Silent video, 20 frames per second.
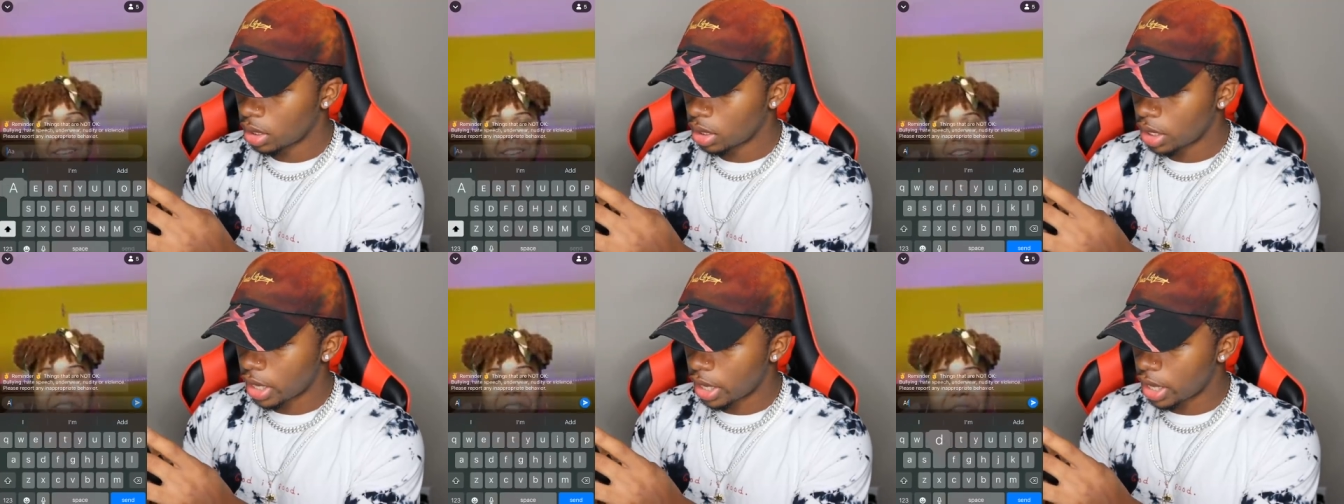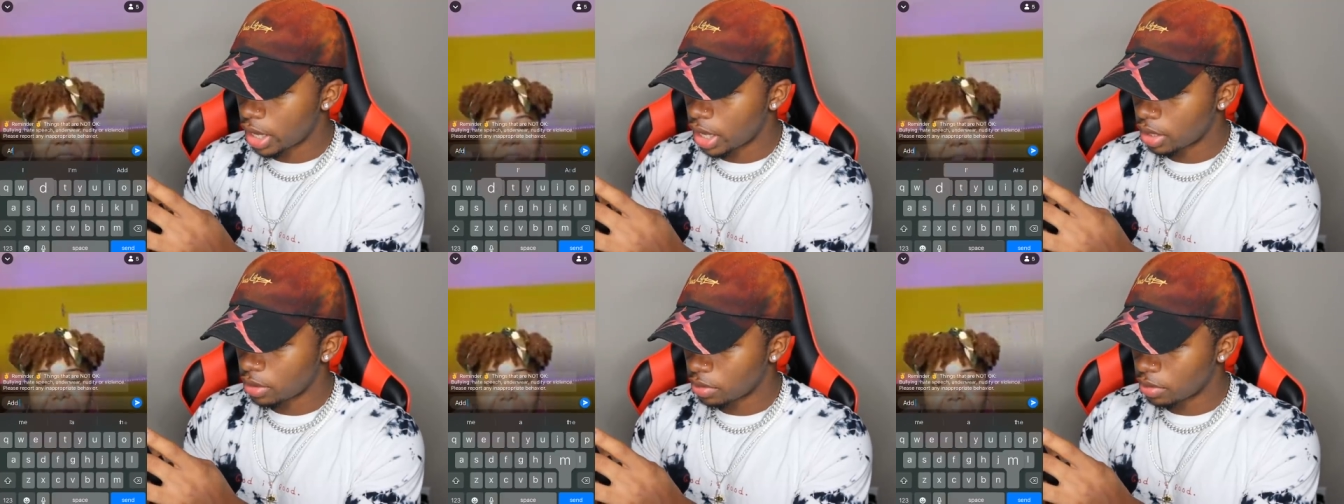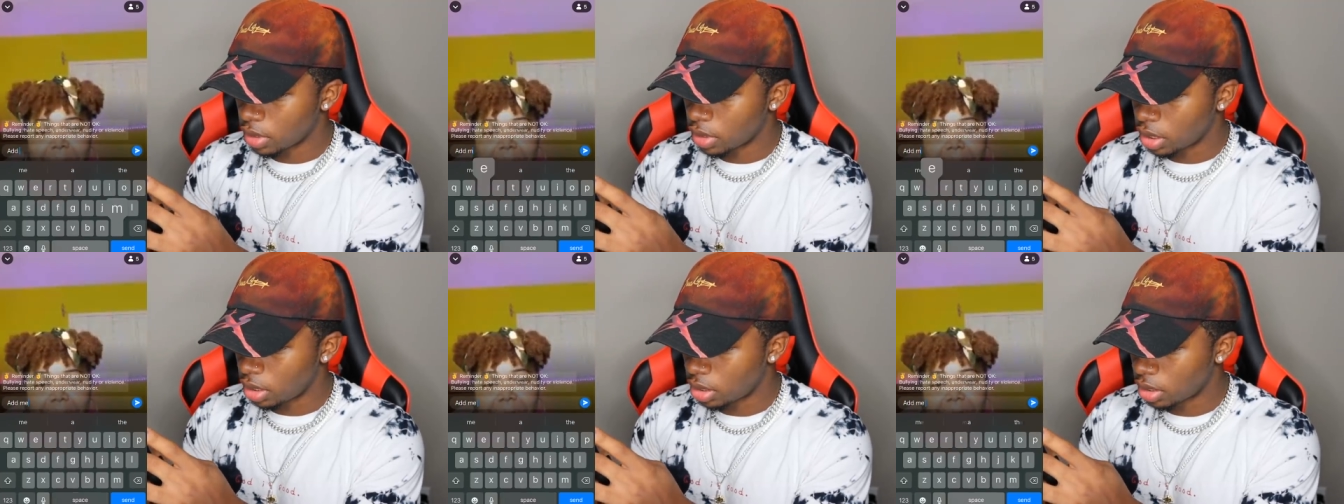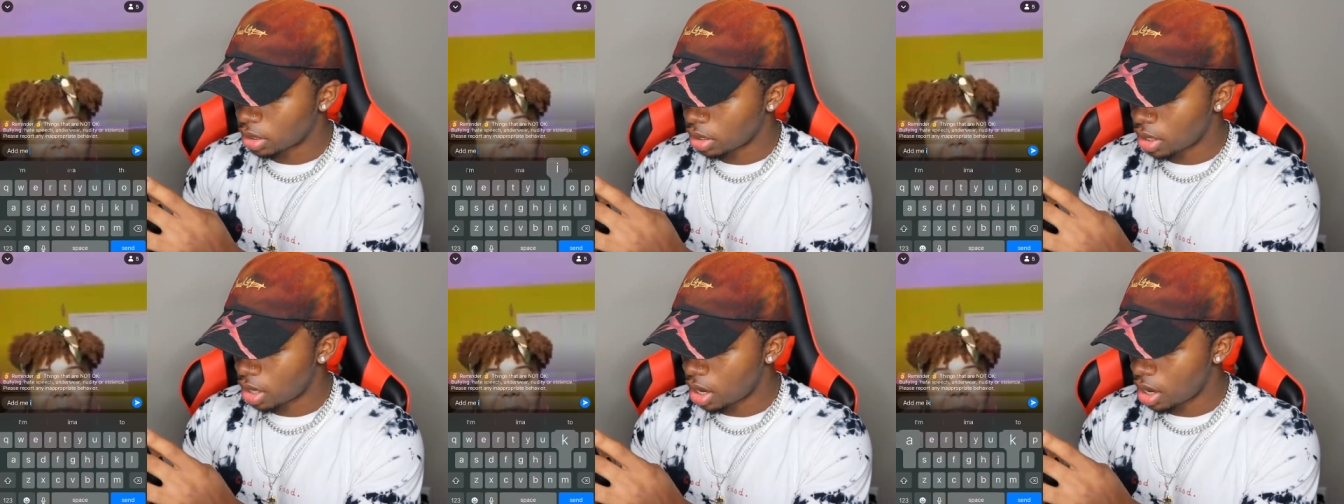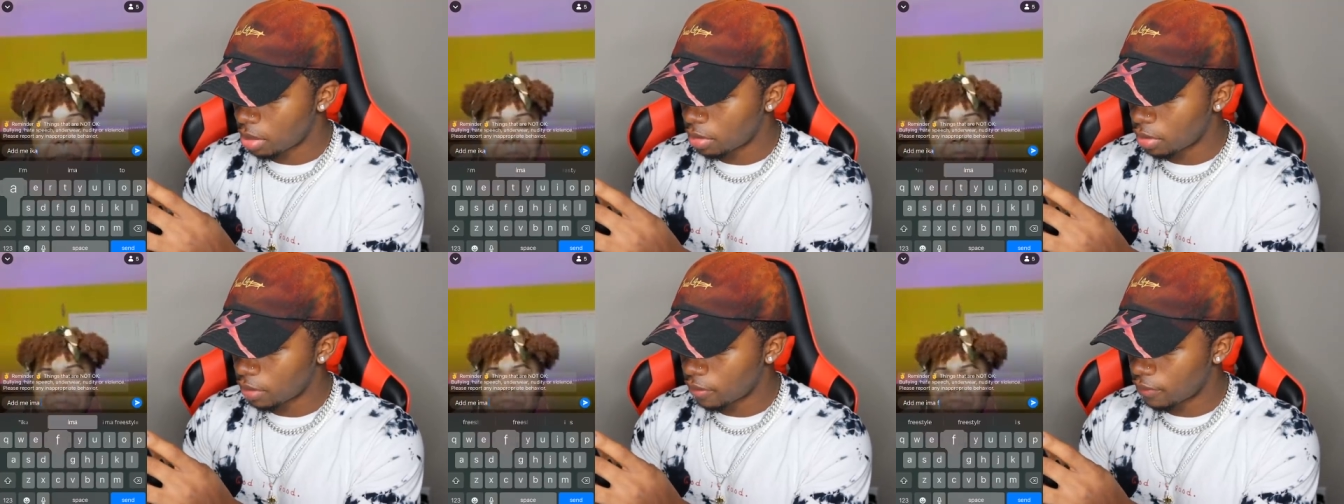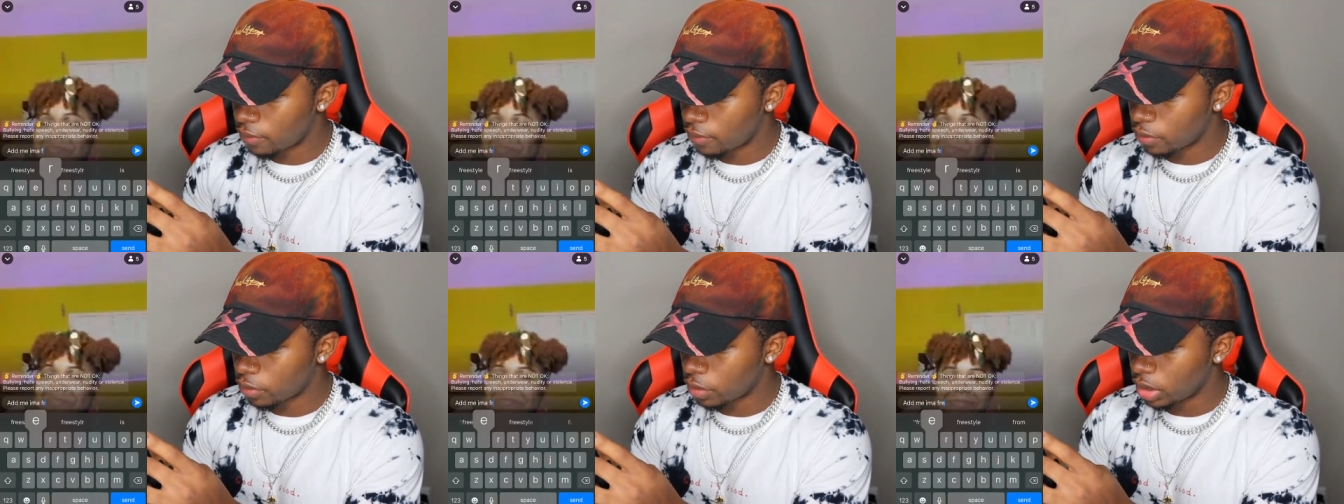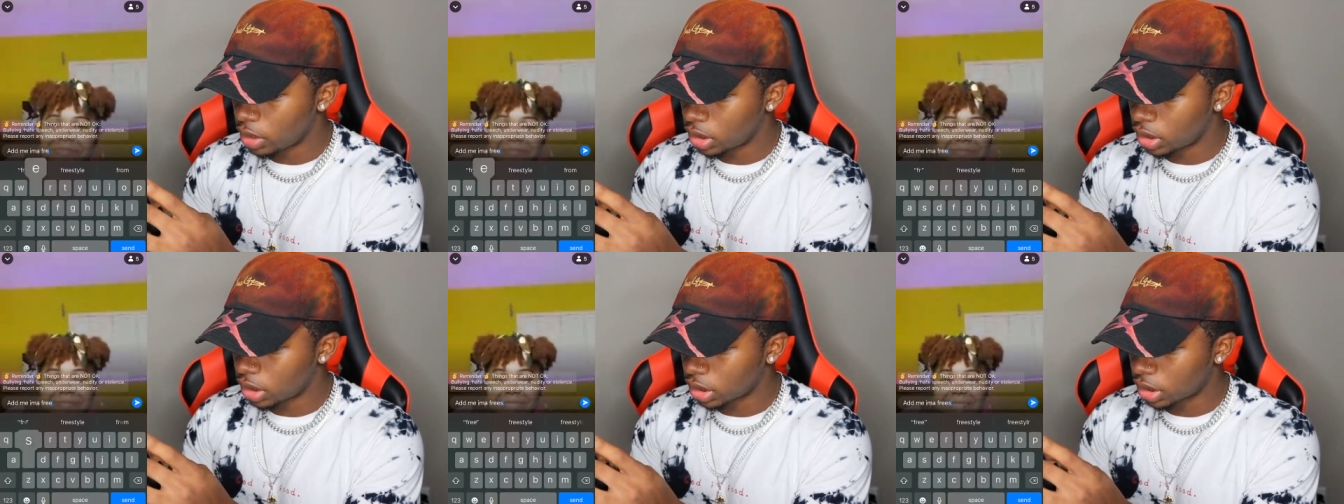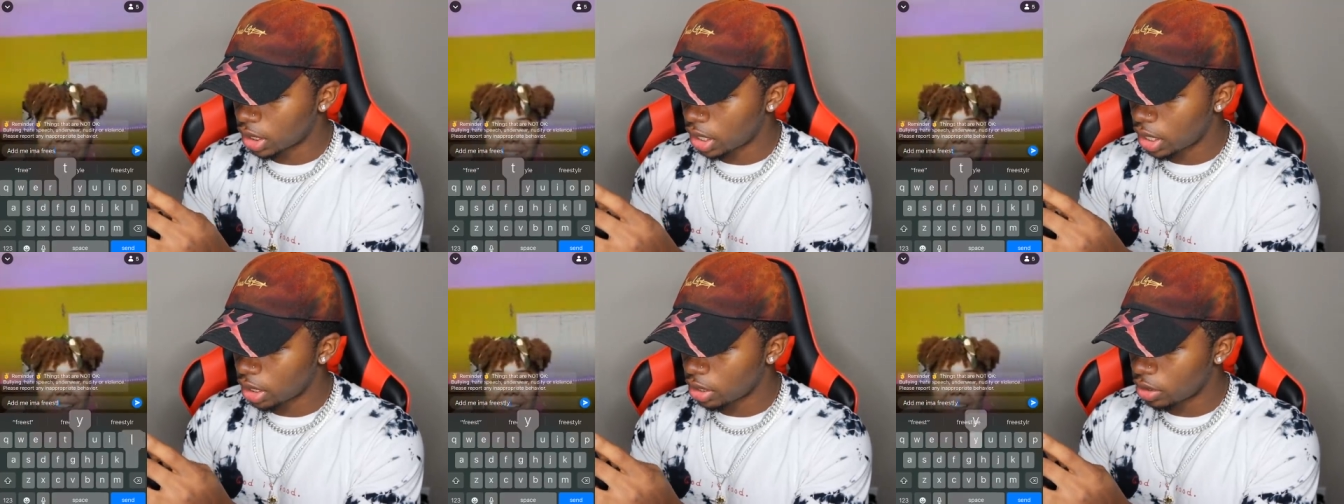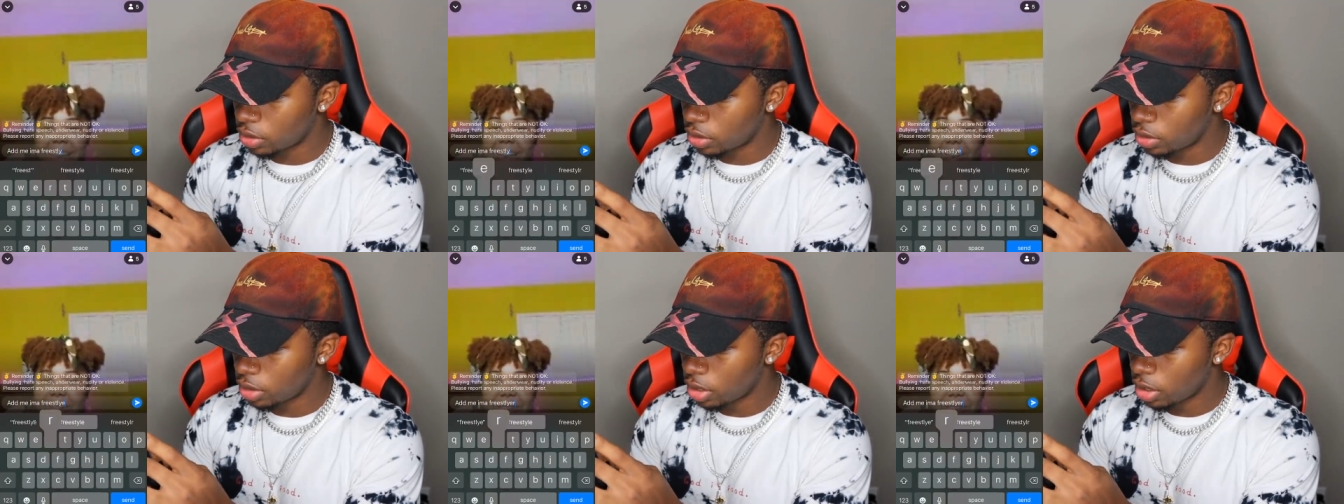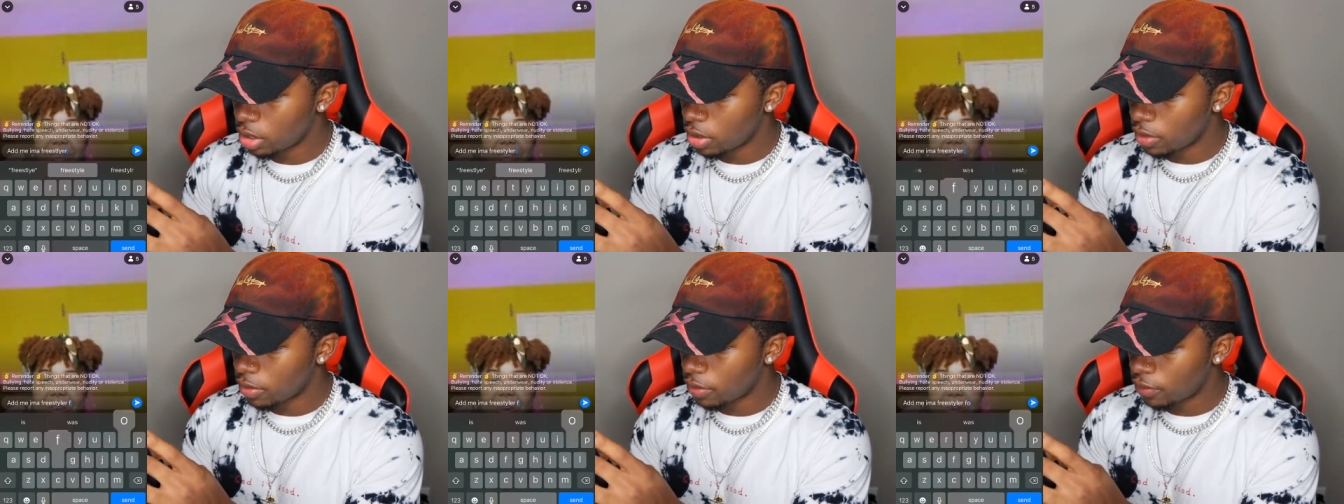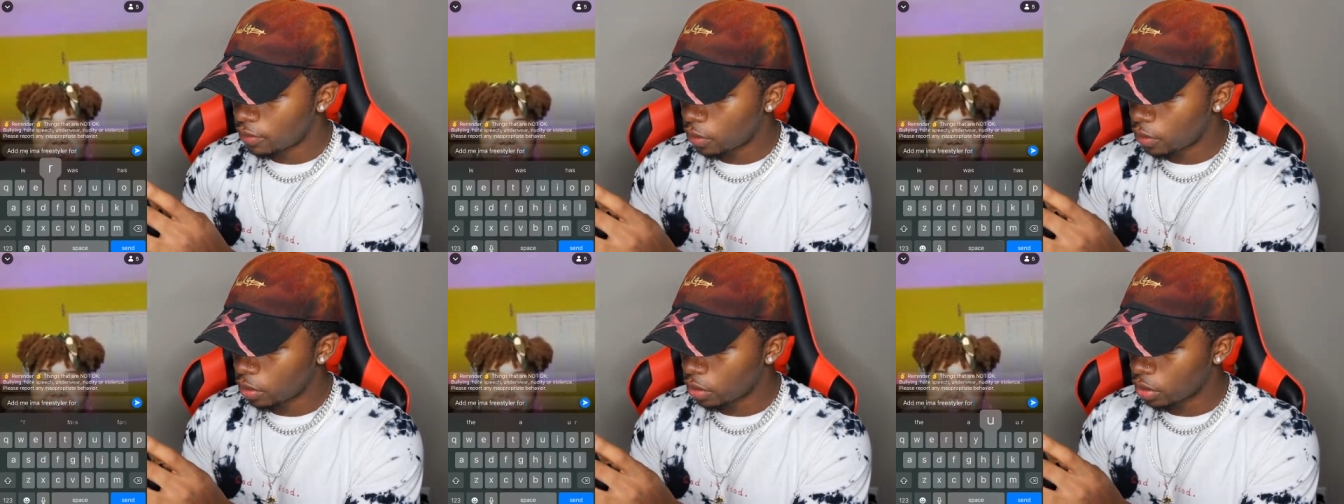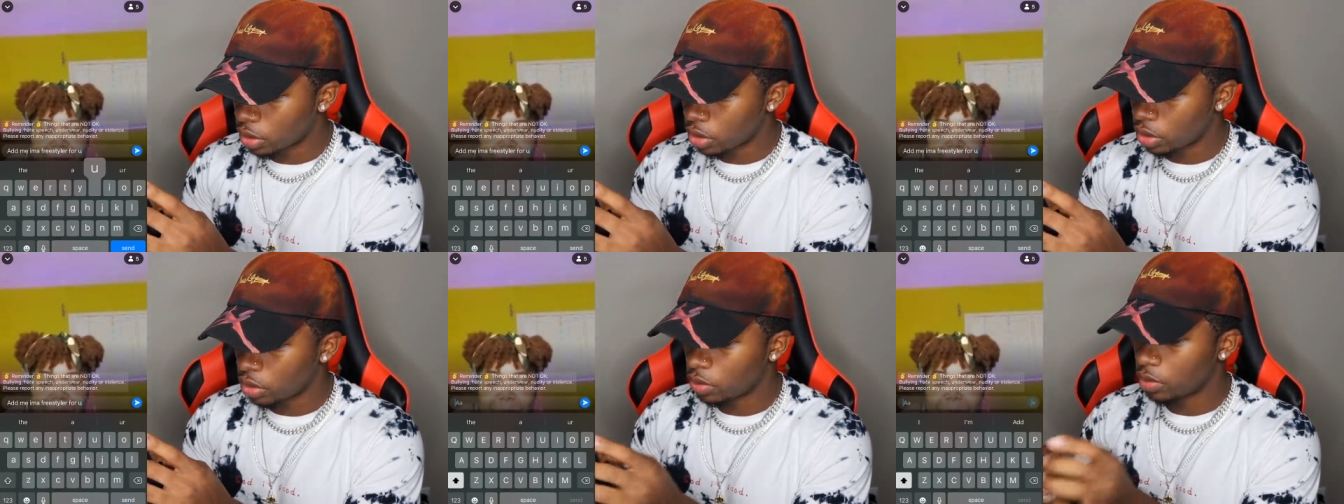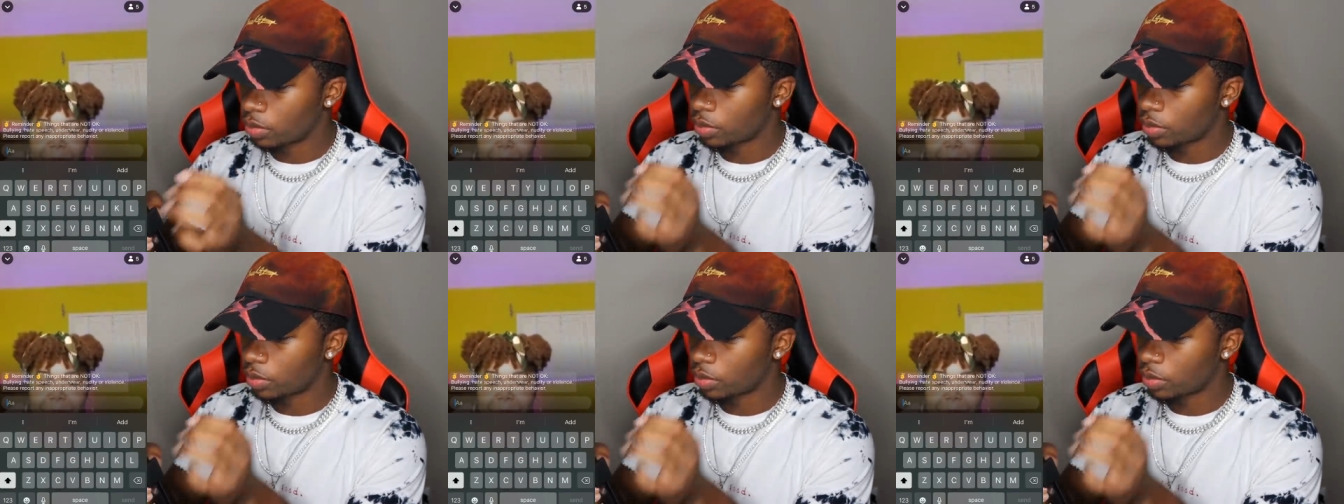Add me. I'm a freestyler. I don't know him.